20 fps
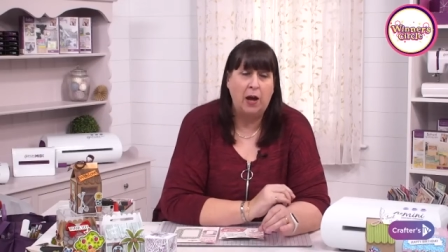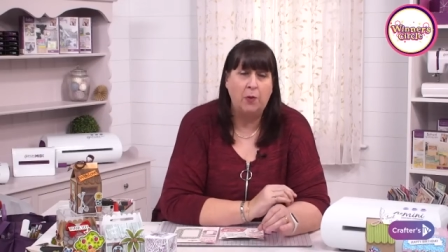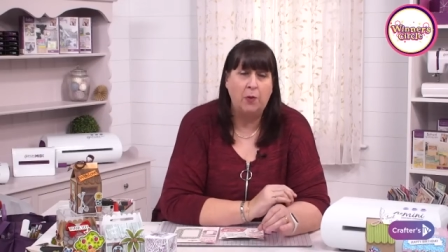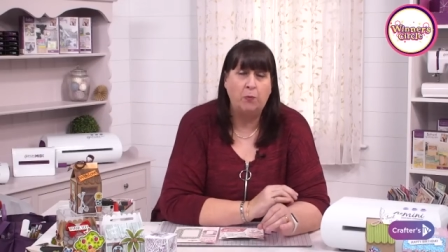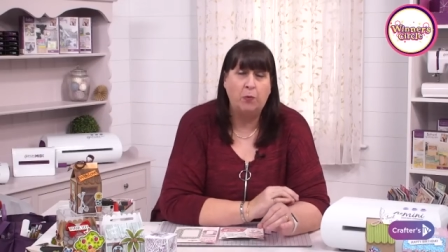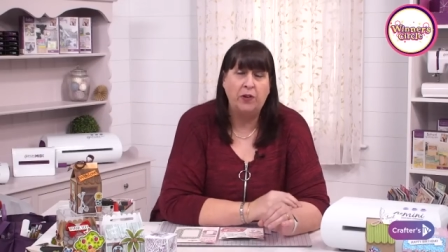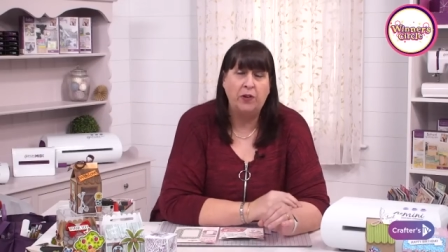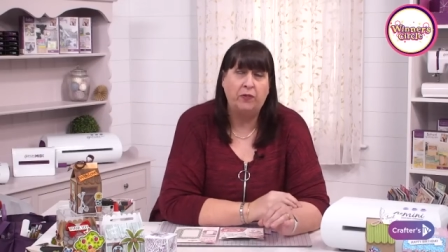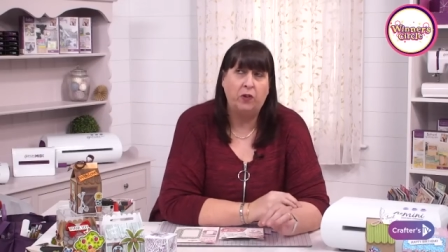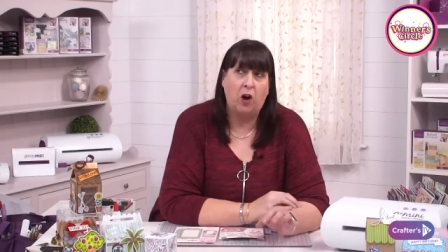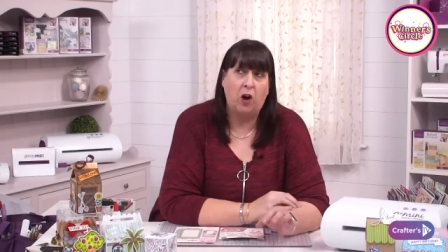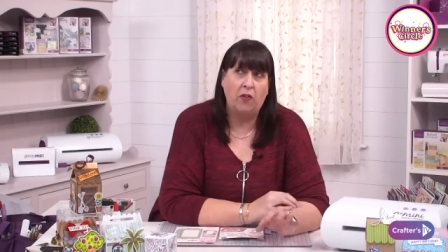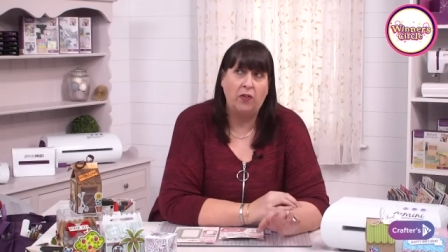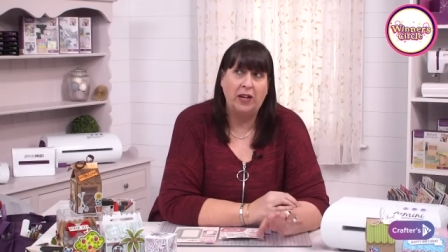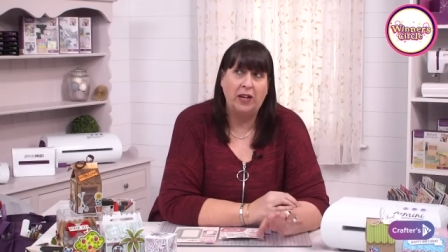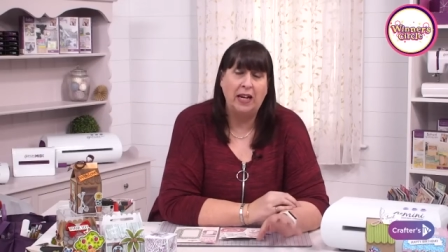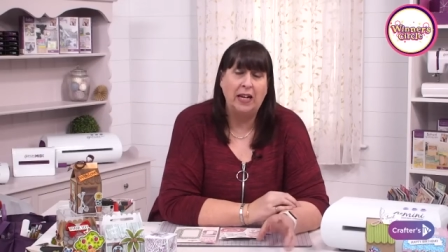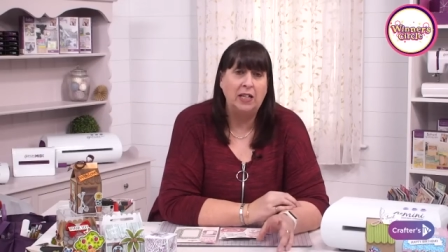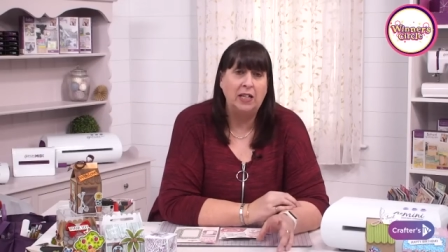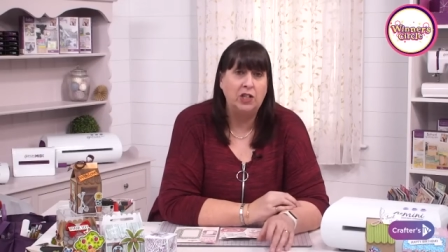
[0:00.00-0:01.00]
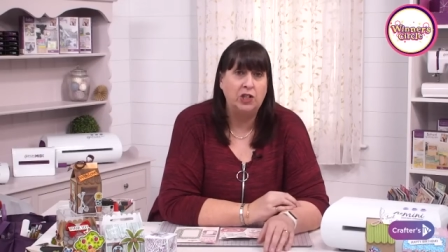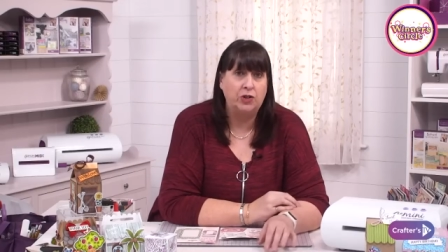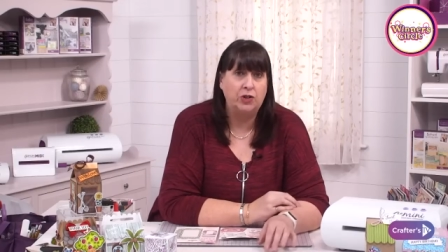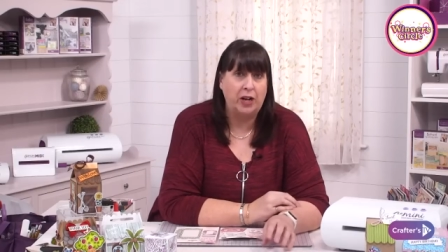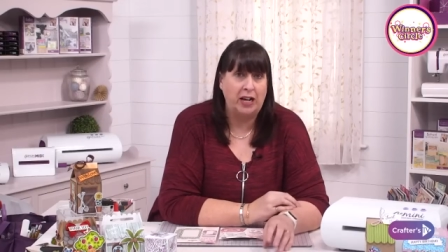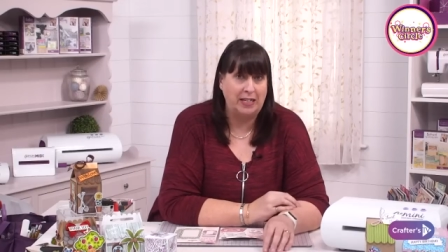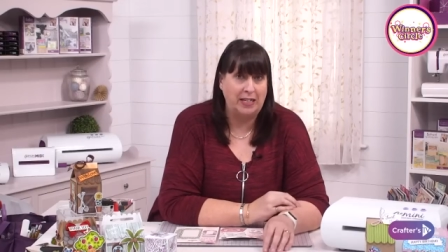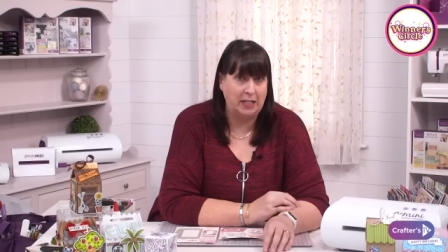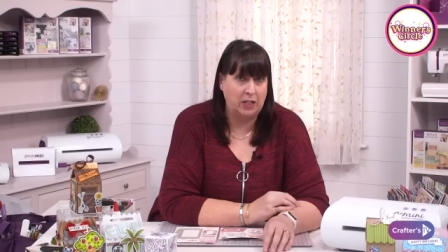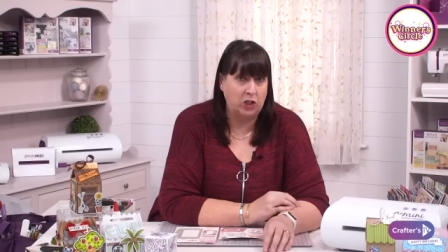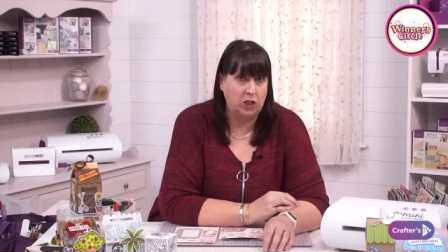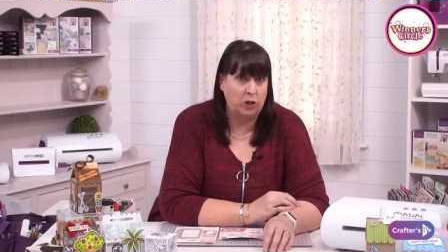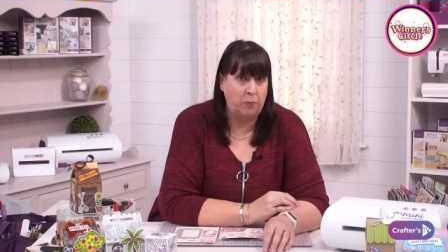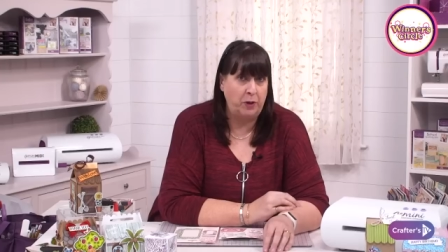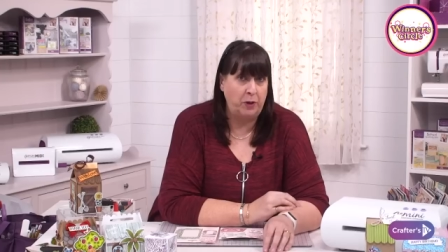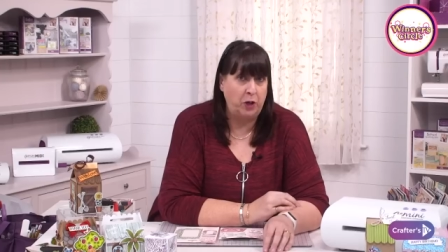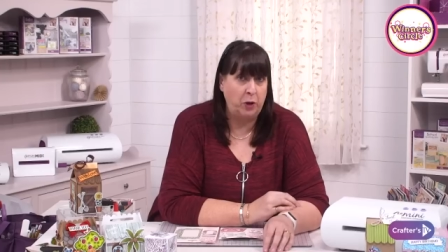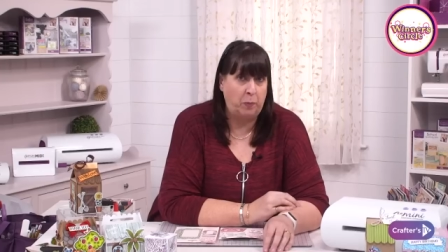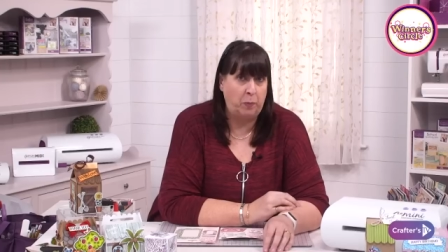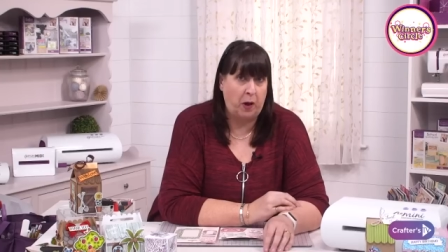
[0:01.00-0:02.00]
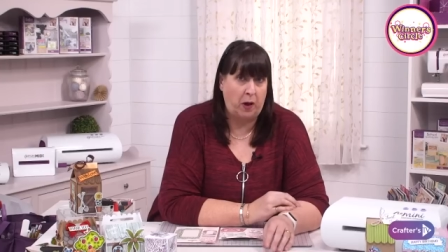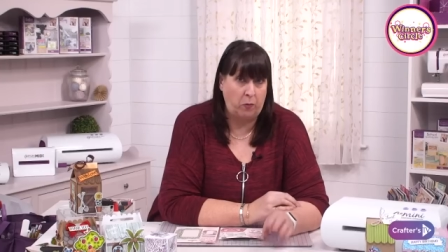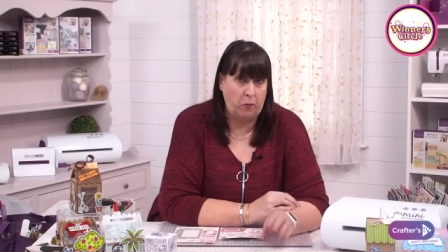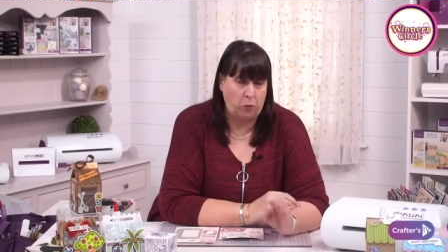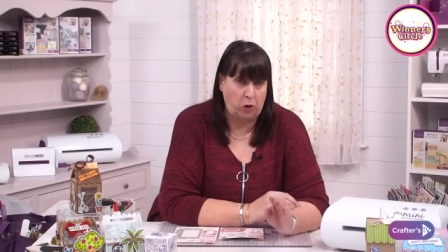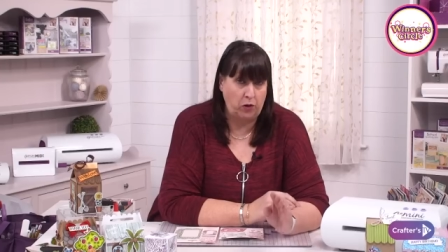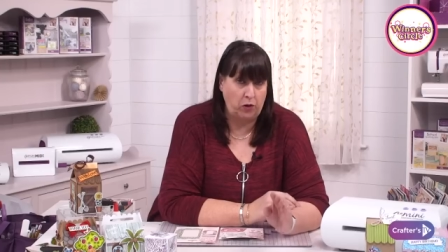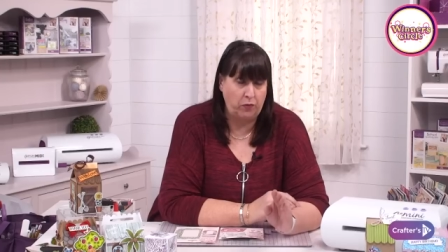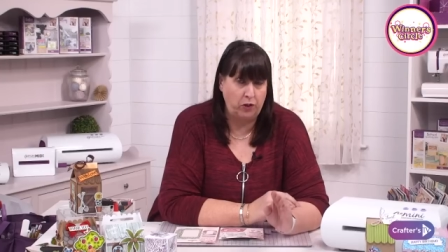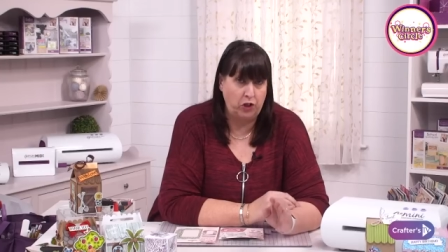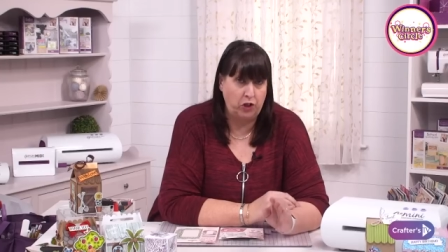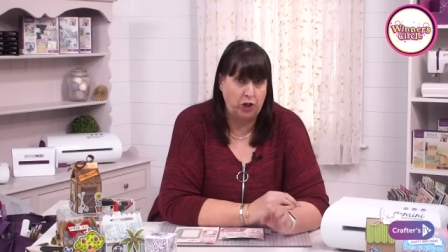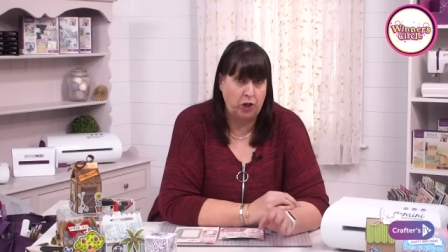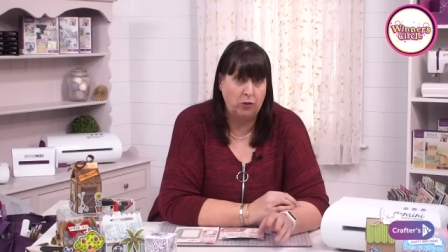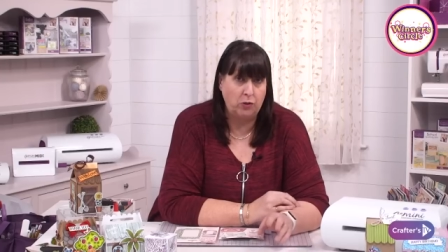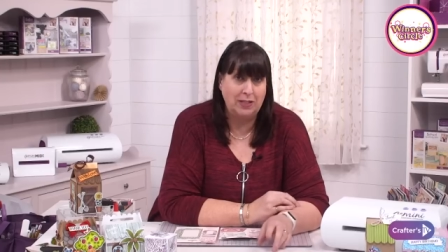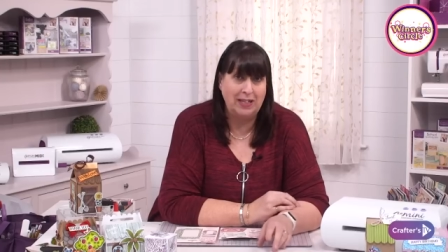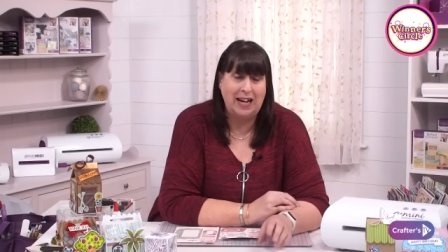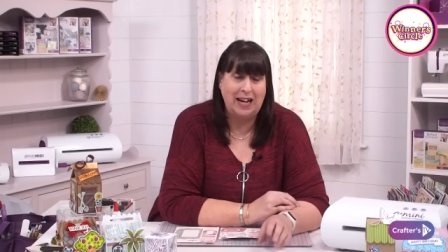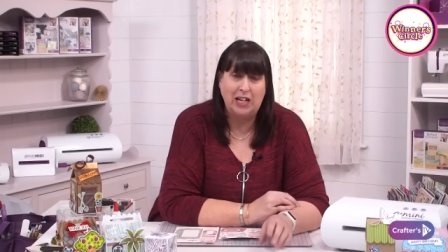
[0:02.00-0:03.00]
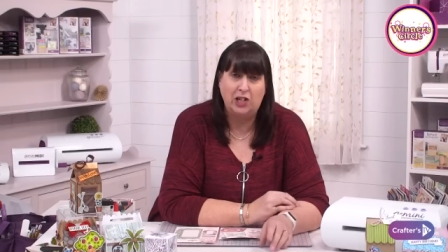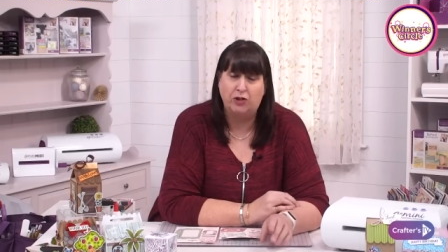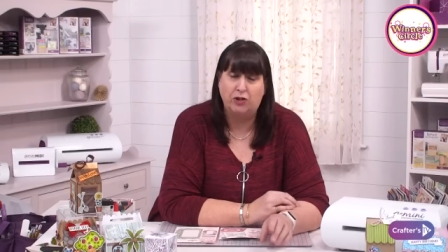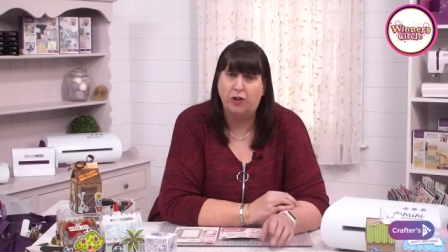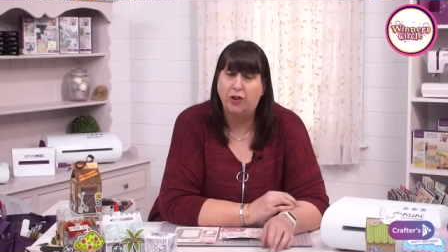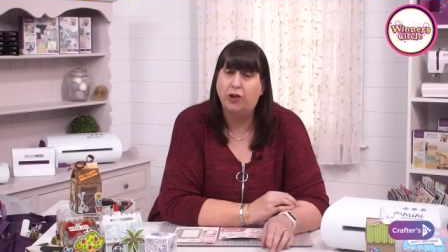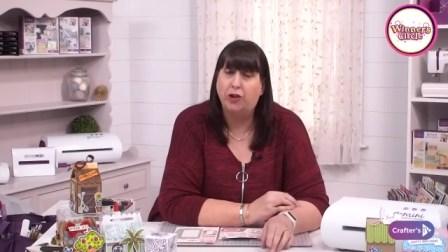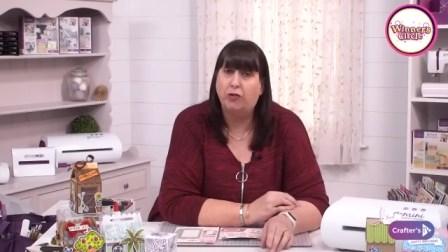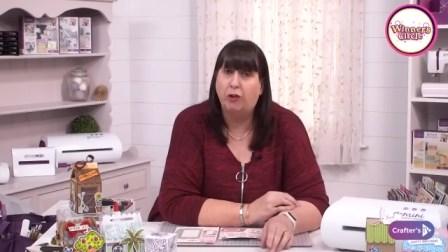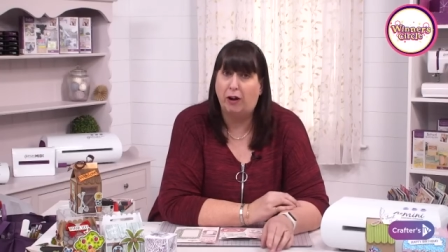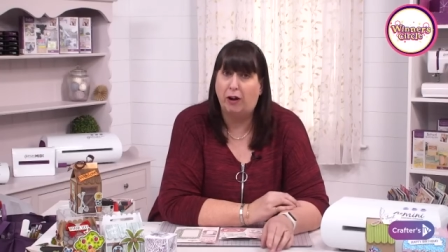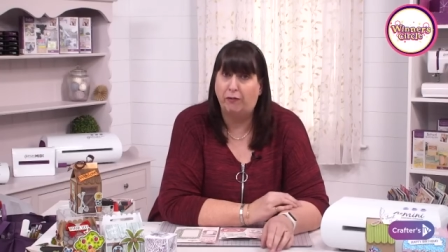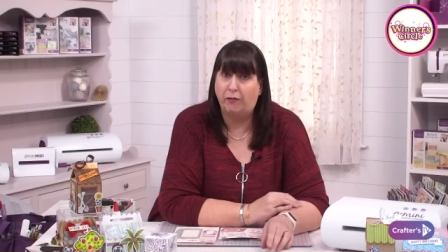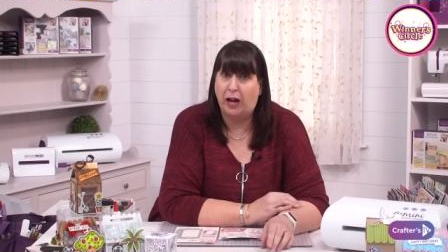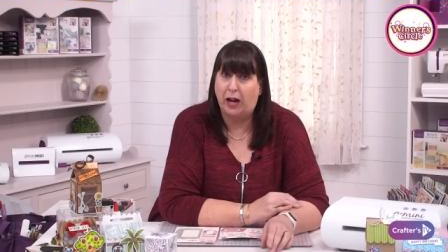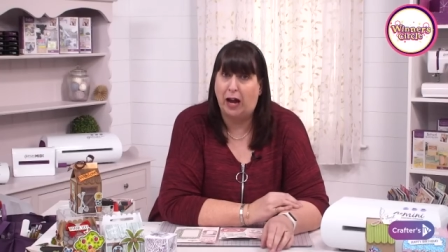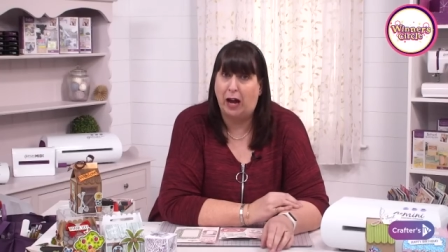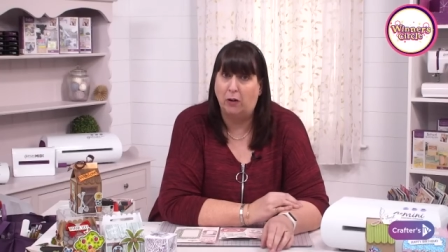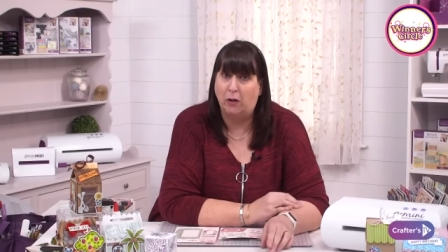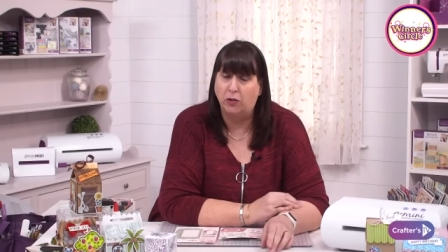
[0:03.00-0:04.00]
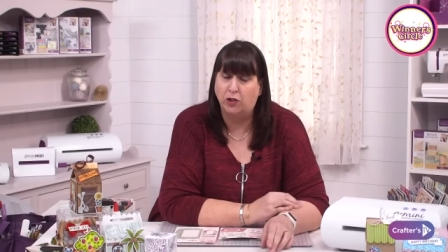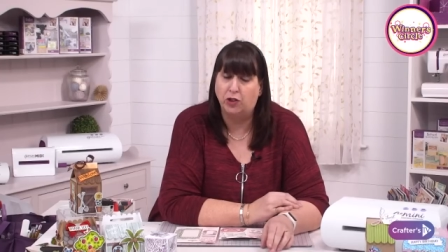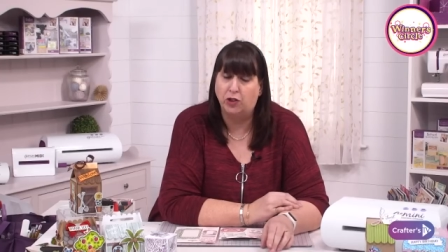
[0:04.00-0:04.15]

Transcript: We've got the illustrators coming up on one of the shows later on the Craft House,